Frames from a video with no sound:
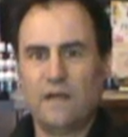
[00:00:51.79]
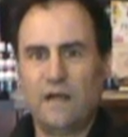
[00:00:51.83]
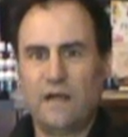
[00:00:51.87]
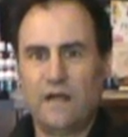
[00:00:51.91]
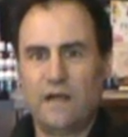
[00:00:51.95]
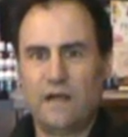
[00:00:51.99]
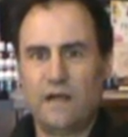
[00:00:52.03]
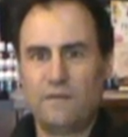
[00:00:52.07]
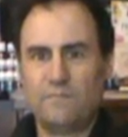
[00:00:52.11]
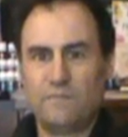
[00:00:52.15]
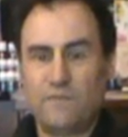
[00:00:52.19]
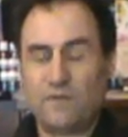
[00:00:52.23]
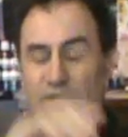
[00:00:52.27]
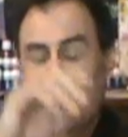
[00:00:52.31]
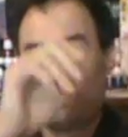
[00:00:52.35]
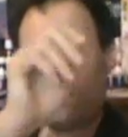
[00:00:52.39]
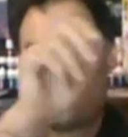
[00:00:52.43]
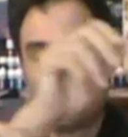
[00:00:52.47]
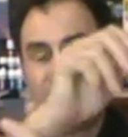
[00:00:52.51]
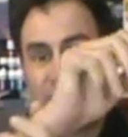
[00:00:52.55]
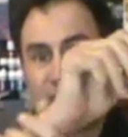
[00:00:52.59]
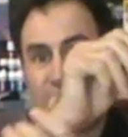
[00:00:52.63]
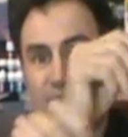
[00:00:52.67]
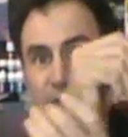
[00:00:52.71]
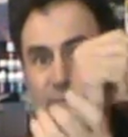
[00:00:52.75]
that's
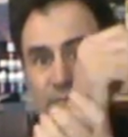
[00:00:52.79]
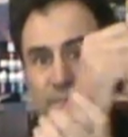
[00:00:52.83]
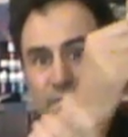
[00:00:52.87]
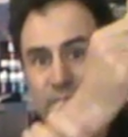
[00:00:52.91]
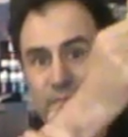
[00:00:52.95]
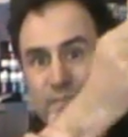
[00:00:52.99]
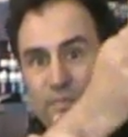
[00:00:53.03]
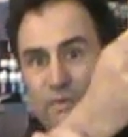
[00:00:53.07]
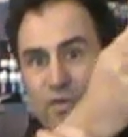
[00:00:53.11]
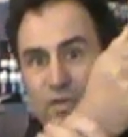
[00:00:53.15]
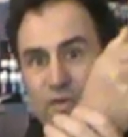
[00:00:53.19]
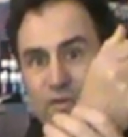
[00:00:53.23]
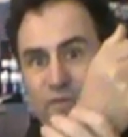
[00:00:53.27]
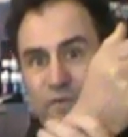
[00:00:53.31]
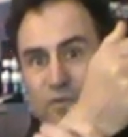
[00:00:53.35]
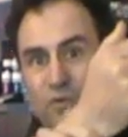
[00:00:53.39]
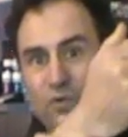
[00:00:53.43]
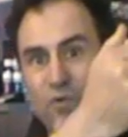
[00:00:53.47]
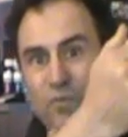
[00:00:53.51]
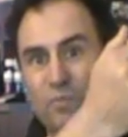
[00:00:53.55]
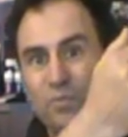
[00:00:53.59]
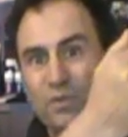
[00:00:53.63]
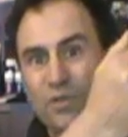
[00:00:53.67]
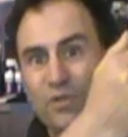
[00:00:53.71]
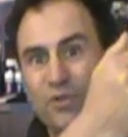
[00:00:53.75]
the right arm,
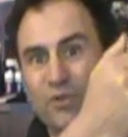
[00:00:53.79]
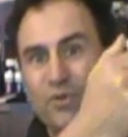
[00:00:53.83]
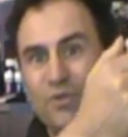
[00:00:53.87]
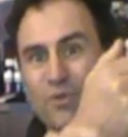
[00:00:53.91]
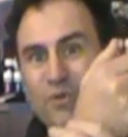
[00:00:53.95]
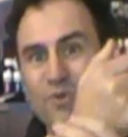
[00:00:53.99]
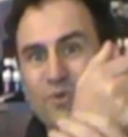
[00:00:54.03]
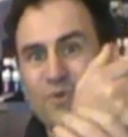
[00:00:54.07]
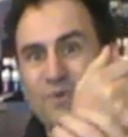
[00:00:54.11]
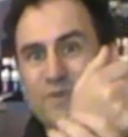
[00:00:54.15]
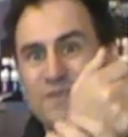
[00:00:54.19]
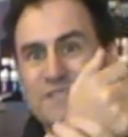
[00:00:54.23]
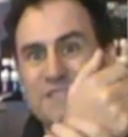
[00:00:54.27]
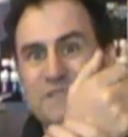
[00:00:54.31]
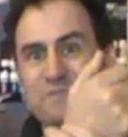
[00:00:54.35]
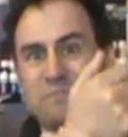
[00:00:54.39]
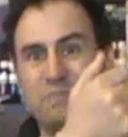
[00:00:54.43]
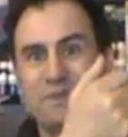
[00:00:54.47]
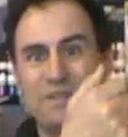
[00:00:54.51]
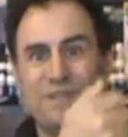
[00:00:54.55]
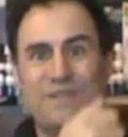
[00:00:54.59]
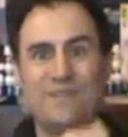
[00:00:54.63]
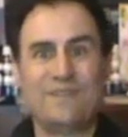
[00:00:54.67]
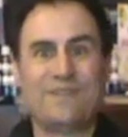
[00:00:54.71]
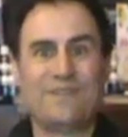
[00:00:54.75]
beautiful blue
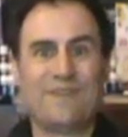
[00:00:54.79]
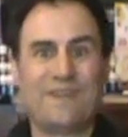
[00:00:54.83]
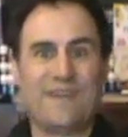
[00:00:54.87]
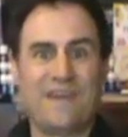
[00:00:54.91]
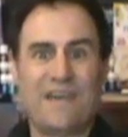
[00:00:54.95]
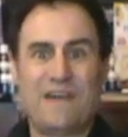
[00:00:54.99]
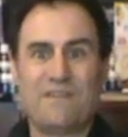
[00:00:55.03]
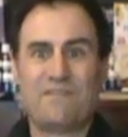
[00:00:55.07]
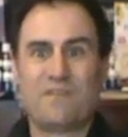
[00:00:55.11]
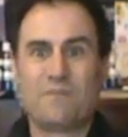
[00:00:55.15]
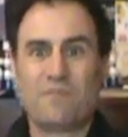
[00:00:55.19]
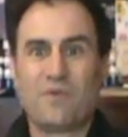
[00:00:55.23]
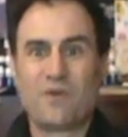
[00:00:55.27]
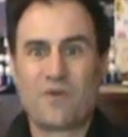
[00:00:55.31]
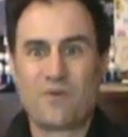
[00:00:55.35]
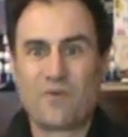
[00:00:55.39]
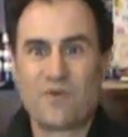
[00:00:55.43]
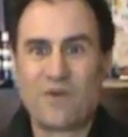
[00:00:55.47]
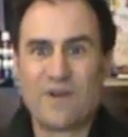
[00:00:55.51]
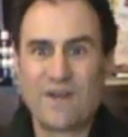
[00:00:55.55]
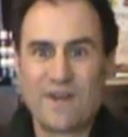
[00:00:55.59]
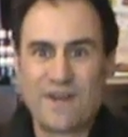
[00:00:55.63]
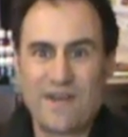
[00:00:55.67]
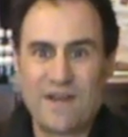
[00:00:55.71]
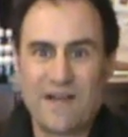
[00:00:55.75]
splint that I have on my
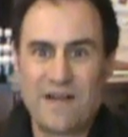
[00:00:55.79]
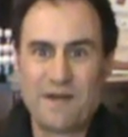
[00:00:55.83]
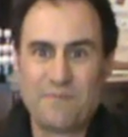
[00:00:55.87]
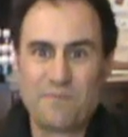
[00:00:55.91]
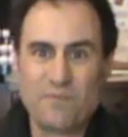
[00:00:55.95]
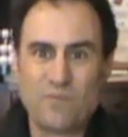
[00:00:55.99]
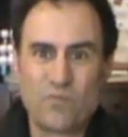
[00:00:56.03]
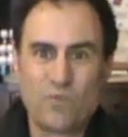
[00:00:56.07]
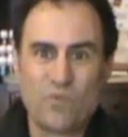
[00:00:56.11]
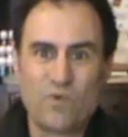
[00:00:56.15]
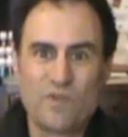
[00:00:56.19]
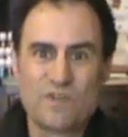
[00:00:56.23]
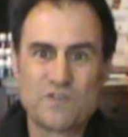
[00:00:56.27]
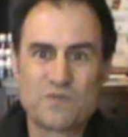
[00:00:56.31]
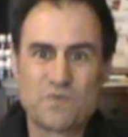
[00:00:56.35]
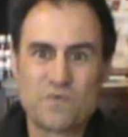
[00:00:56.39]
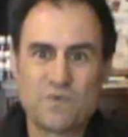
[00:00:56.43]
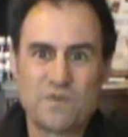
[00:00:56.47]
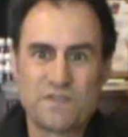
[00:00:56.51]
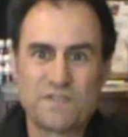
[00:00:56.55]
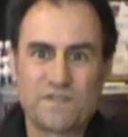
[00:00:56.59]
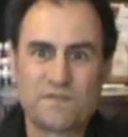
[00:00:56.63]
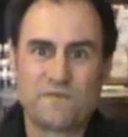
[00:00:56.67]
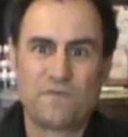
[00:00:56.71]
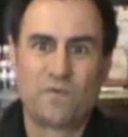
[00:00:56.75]
right arm, which
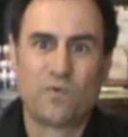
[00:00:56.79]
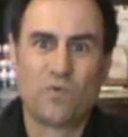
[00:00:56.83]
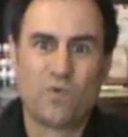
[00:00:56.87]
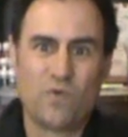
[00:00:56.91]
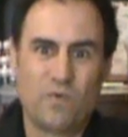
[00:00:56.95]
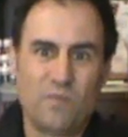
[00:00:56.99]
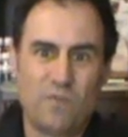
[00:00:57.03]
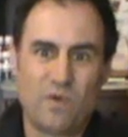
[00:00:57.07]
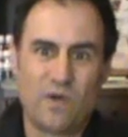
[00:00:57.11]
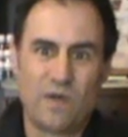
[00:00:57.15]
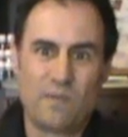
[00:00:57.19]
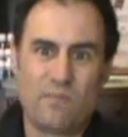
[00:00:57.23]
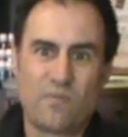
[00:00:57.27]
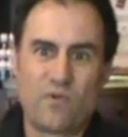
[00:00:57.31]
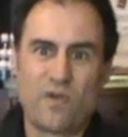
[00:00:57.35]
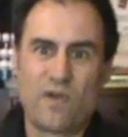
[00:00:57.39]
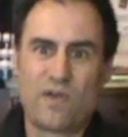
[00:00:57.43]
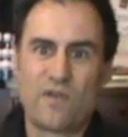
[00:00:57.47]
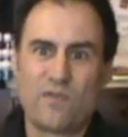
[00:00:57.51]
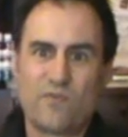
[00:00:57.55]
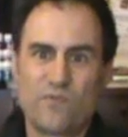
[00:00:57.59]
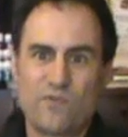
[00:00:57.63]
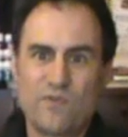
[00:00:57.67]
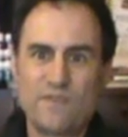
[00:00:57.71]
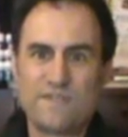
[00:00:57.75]
was for my
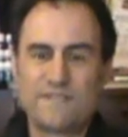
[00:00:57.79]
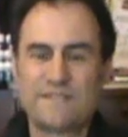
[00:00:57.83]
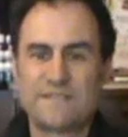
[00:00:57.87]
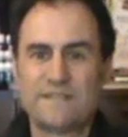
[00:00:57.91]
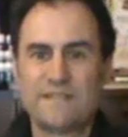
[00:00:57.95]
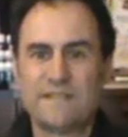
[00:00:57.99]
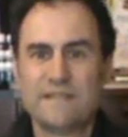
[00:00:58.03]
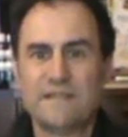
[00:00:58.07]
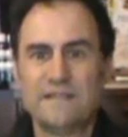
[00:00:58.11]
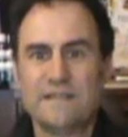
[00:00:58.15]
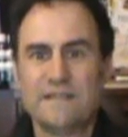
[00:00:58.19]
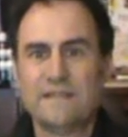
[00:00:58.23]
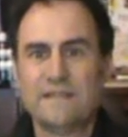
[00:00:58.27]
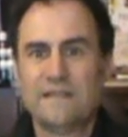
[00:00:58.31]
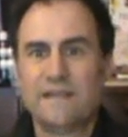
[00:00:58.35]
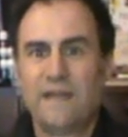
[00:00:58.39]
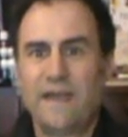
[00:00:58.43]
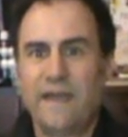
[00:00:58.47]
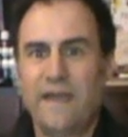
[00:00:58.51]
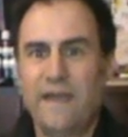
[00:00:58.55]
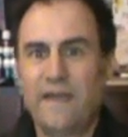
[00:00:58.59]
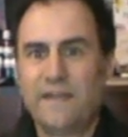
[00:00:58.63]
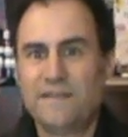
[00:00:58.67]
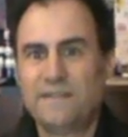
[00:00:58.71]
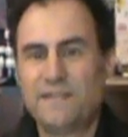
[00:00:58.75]
broken wrist
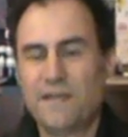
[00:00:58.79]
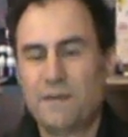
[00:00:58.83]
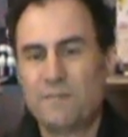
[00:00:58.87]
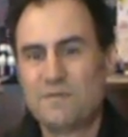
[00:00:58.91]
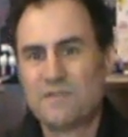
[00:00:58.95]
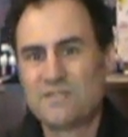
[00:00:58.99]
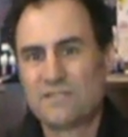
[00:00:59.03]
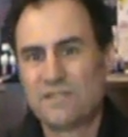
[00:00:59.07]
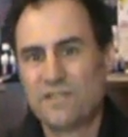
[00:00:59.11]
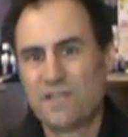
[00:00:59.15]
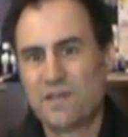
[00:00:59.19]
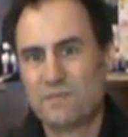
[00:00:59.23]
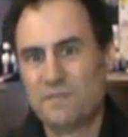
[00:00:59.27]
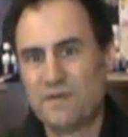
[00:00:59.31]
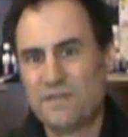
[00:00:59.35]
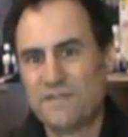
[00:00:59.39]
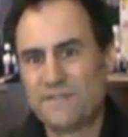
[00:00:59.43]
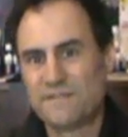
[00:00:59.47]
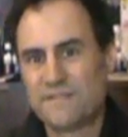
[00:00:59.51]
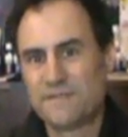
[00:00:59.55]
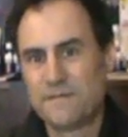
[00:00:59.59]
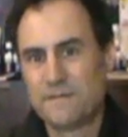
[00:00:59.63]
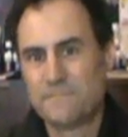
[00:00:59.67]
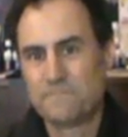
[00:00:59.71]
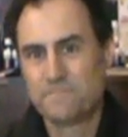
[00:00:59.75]
and damaged
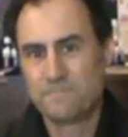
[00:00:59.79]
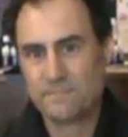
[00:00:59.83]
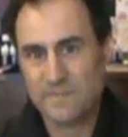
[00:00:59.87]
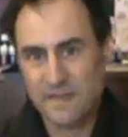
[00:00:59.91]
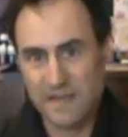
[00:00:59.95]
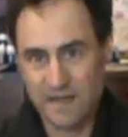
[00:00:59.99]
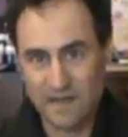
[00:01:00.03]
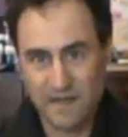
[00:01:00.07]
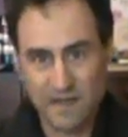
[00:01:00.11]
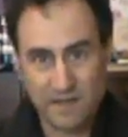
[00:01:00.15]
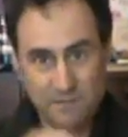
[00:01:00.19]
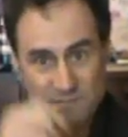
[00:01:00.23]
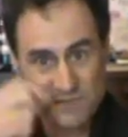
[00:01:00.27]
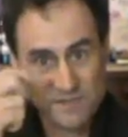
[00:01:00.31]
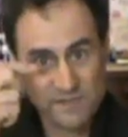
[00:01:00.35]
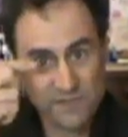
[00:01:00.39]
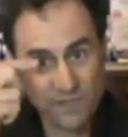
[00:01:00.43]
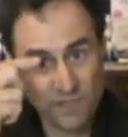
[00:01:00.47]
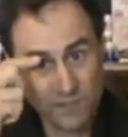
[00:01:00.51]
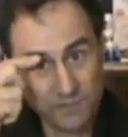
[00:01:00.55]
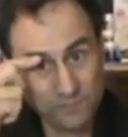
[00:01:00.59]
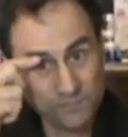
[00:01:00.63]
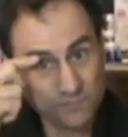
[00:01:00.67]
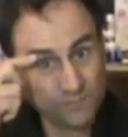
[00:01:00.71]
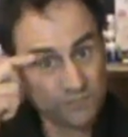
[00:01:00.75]
ligaments.
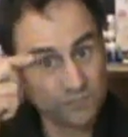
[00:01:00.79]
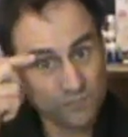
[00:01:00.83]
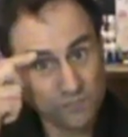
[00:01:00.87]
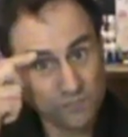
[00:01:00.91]
So